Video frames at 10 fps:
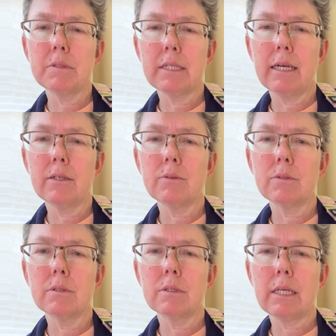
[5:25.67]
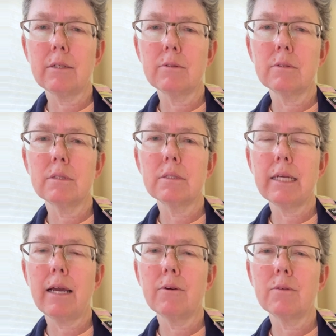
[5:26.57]
down, down, down,
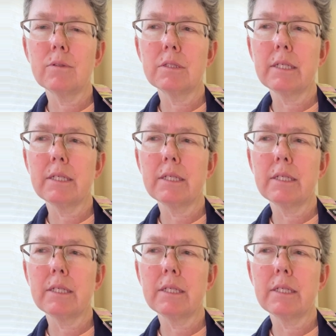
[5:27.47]
down,